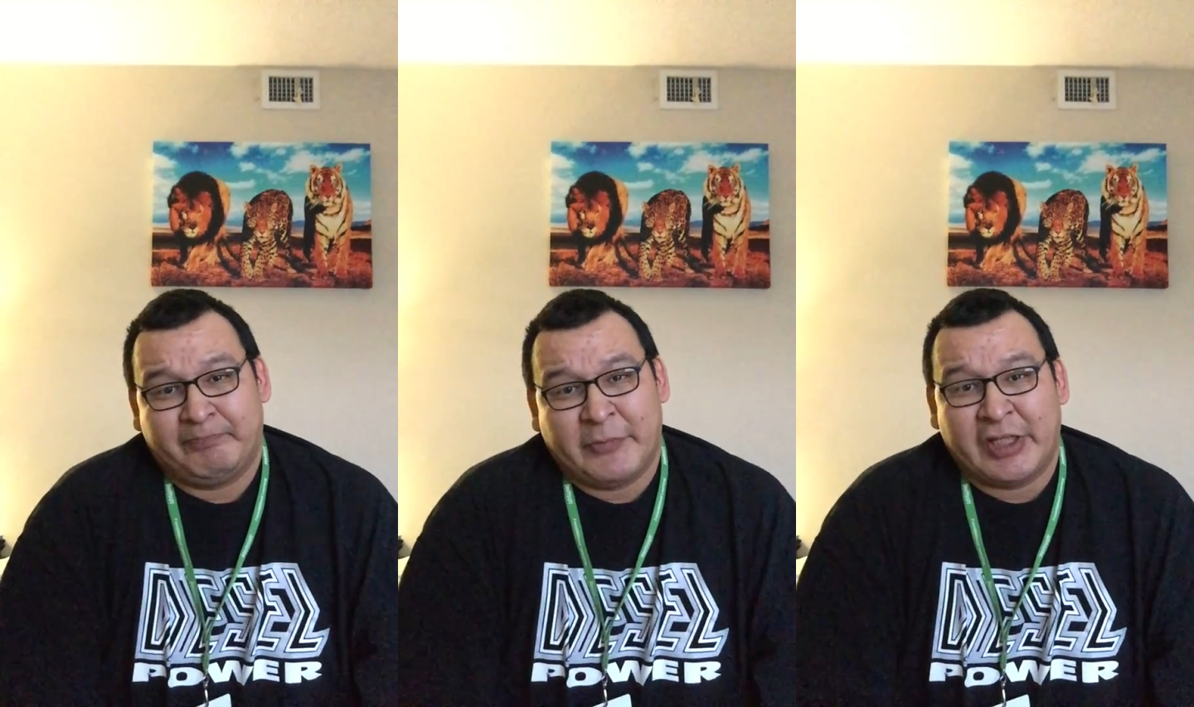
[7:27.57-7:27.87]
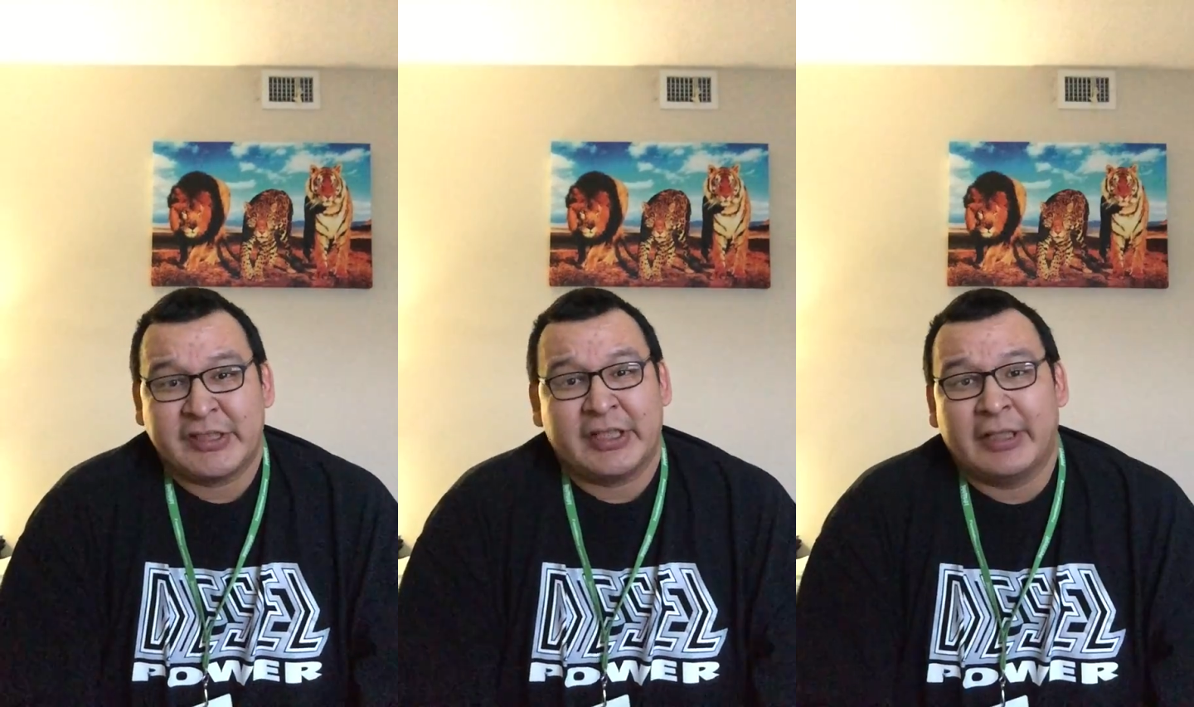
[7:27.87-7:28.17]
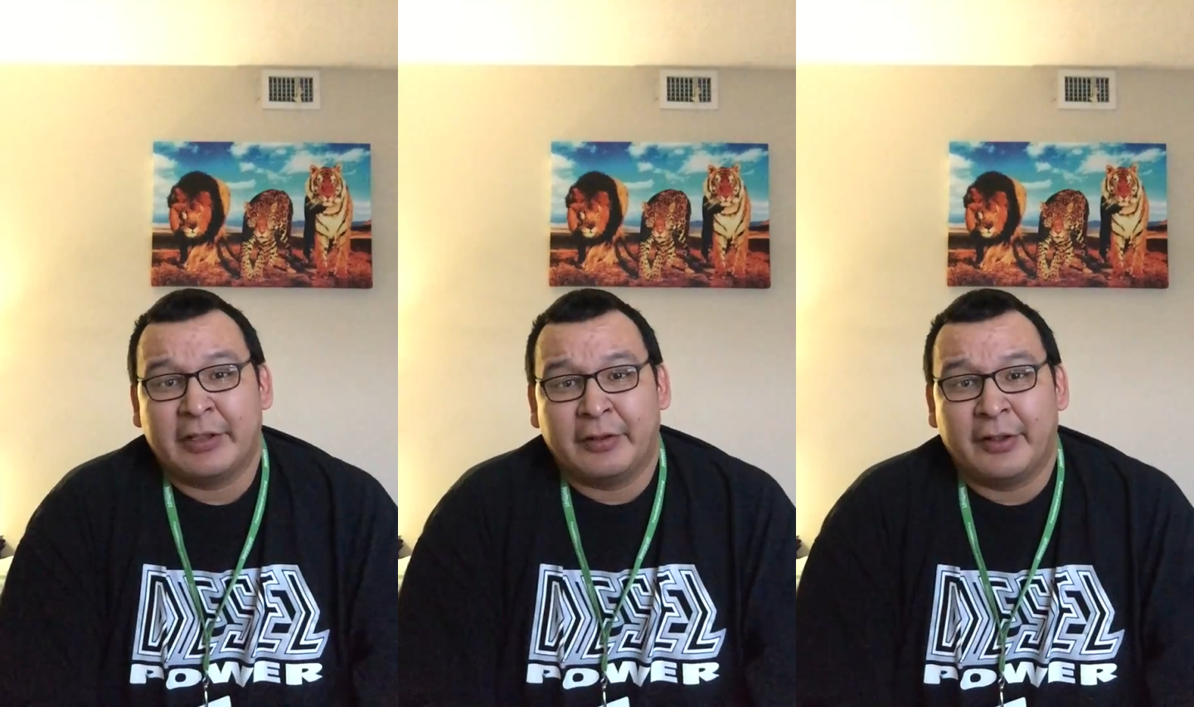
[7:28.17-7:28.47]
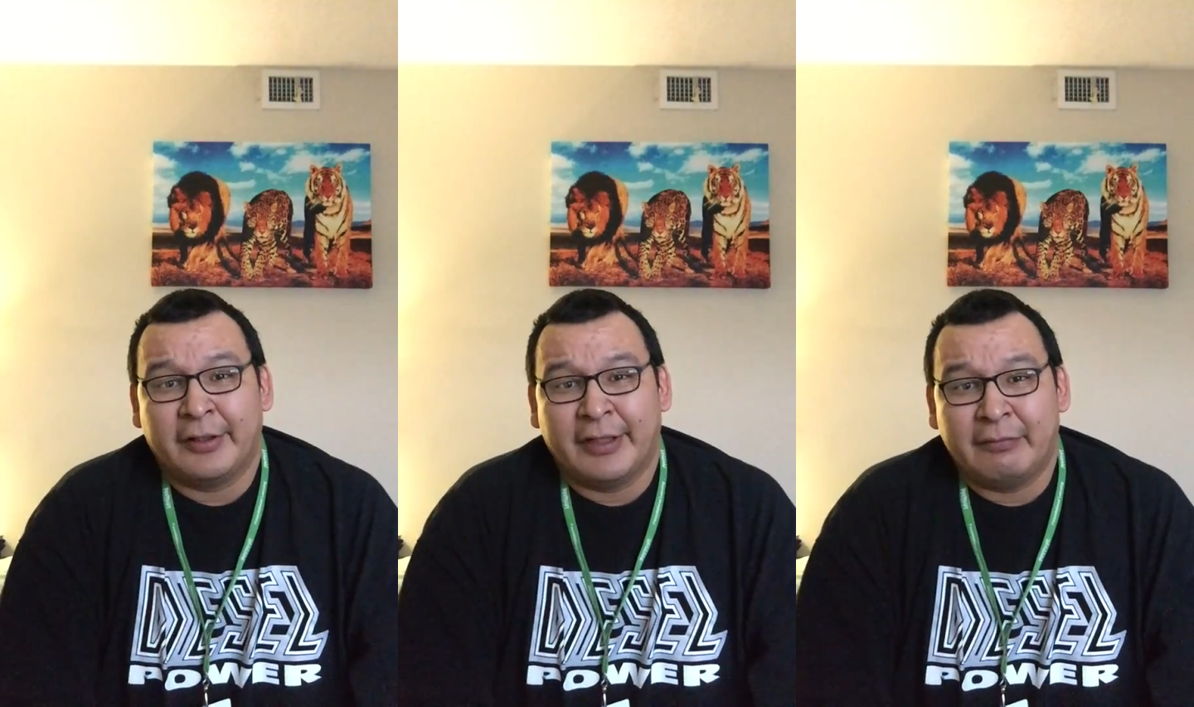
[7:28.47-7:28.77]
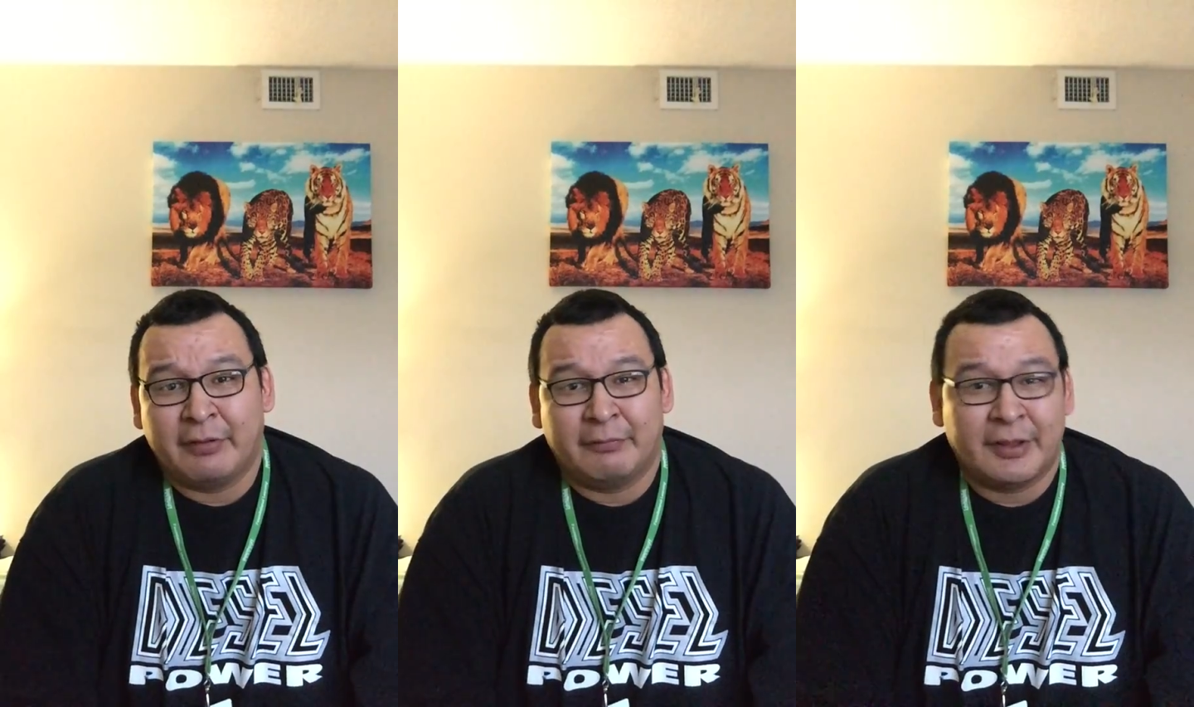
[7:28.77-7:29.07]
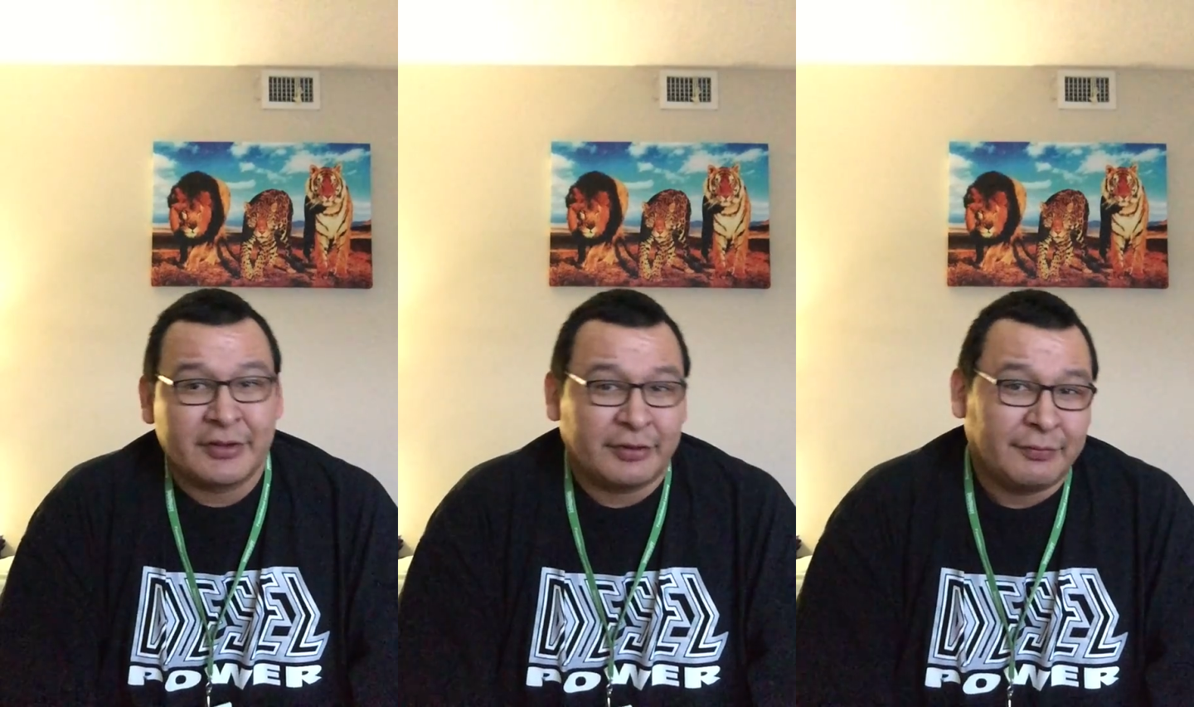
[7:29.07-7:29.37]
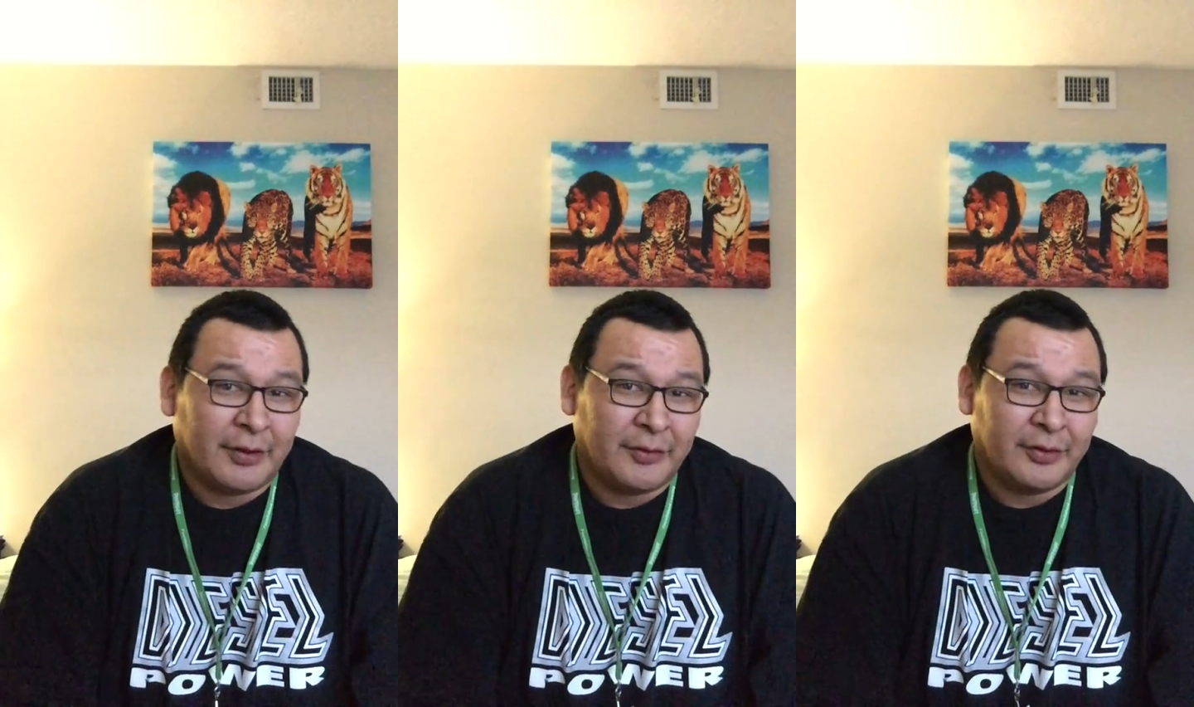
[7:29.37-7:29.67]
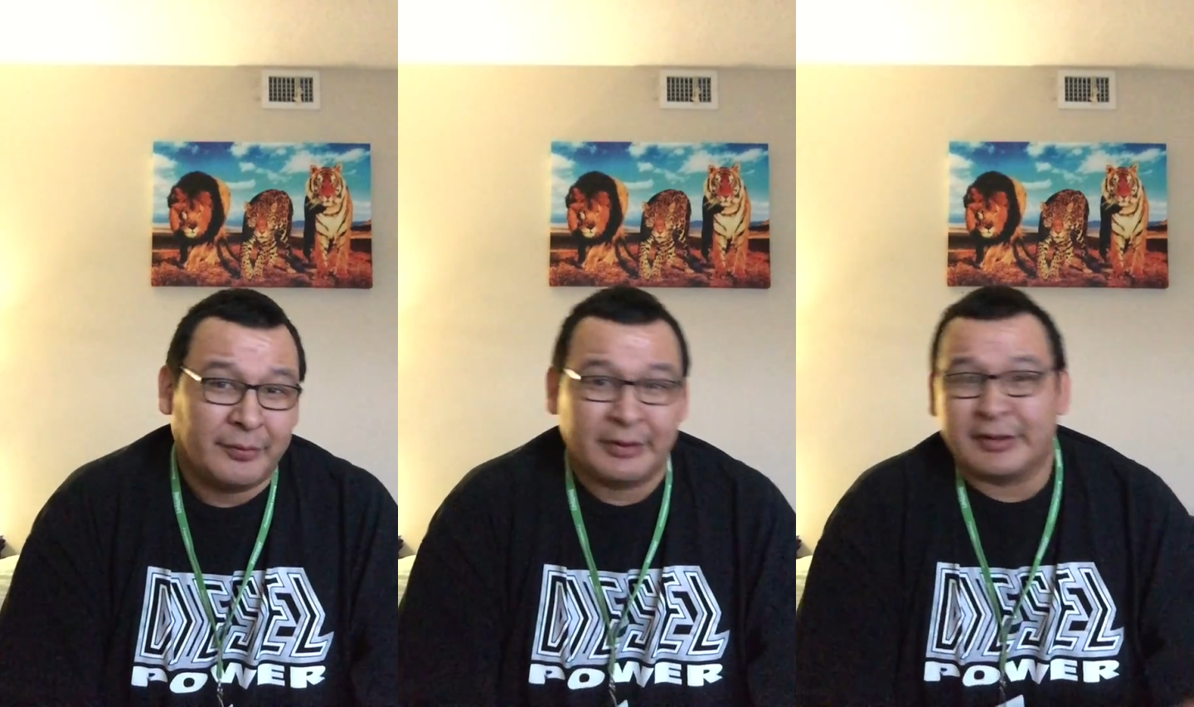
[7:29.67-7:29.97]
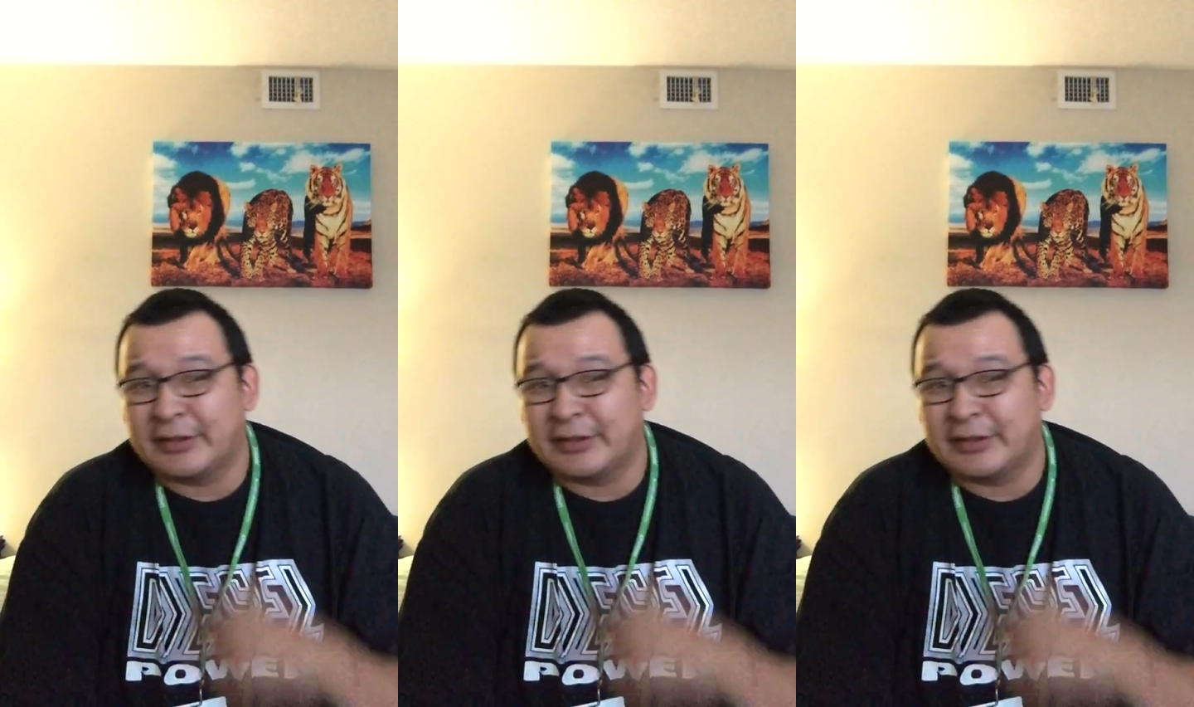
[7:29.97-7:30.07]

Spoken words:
like I said, later on in life, I eventually found out what